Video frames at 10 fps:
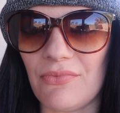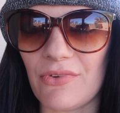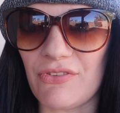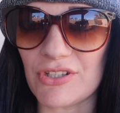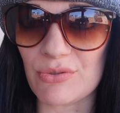
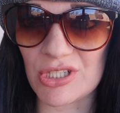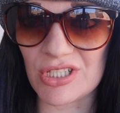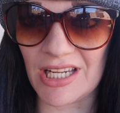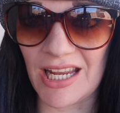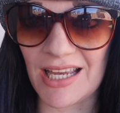First
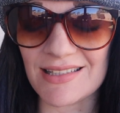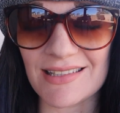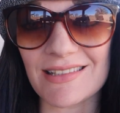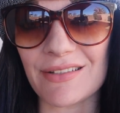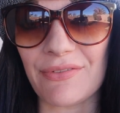question I
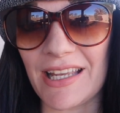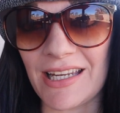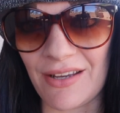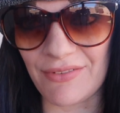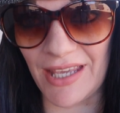asked is if I
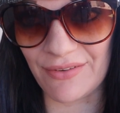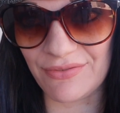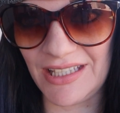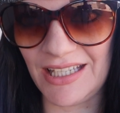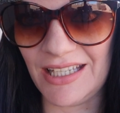can have
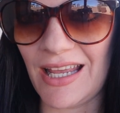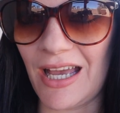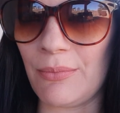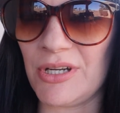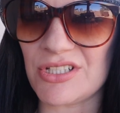caffeine,
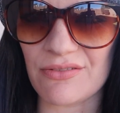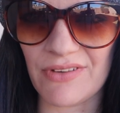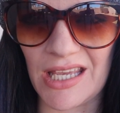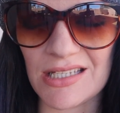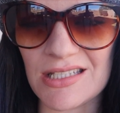how much
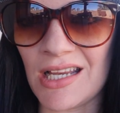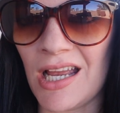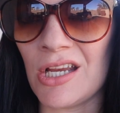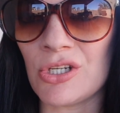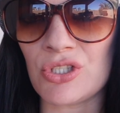of it.
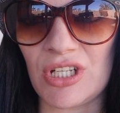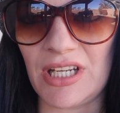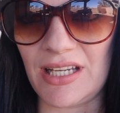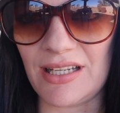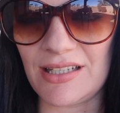
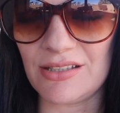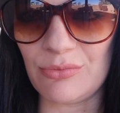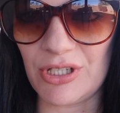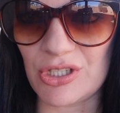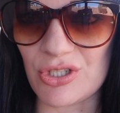She
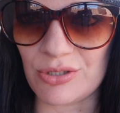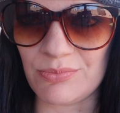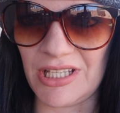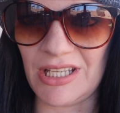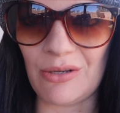
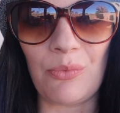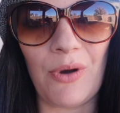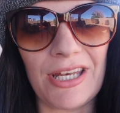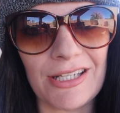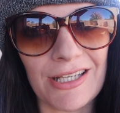reassured me
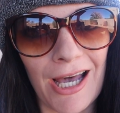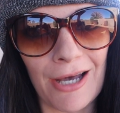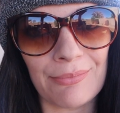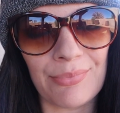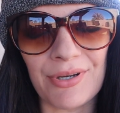1
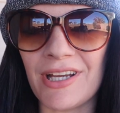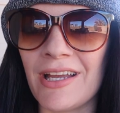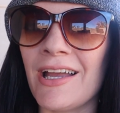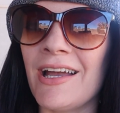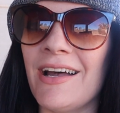cup
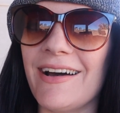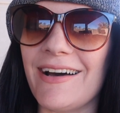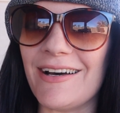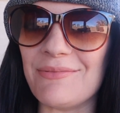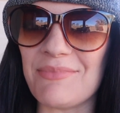
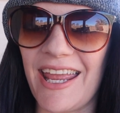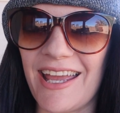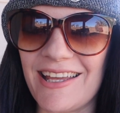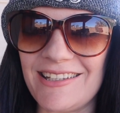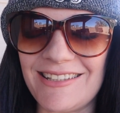
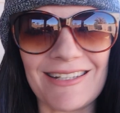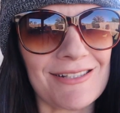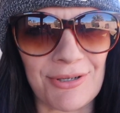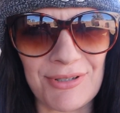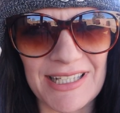and a
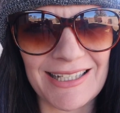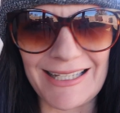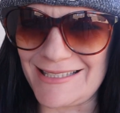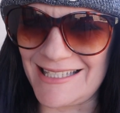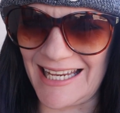soda
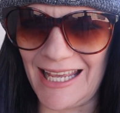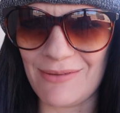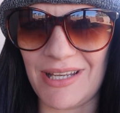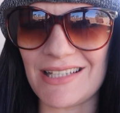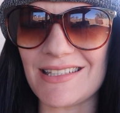a
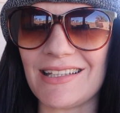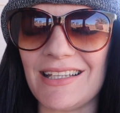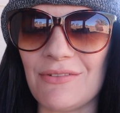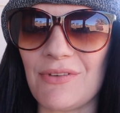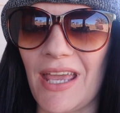day
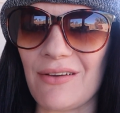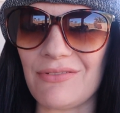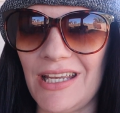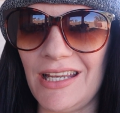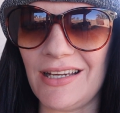basically of
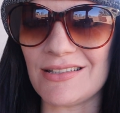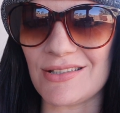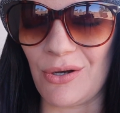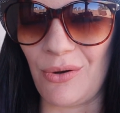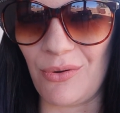caffeine,
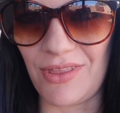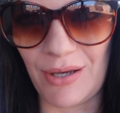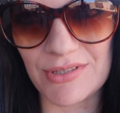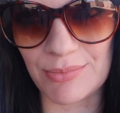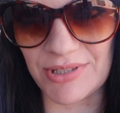so
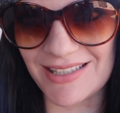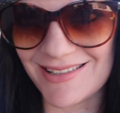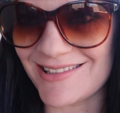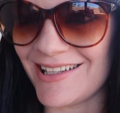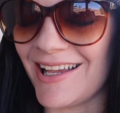that was a
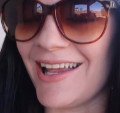plus.